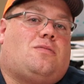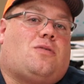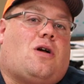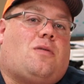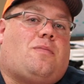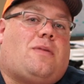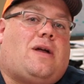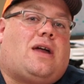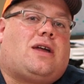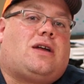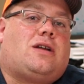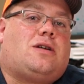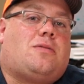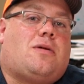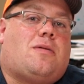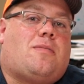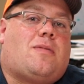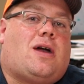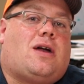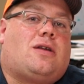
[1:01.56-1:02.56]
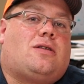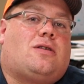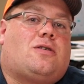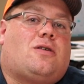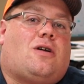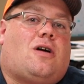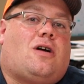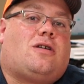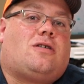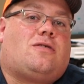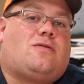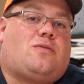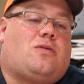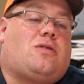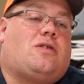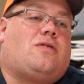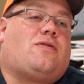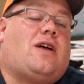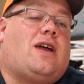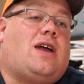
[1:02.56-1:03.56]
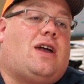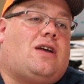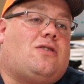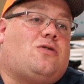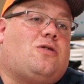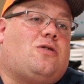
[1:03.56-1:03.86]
brought back into my mind the thought of, well, if I had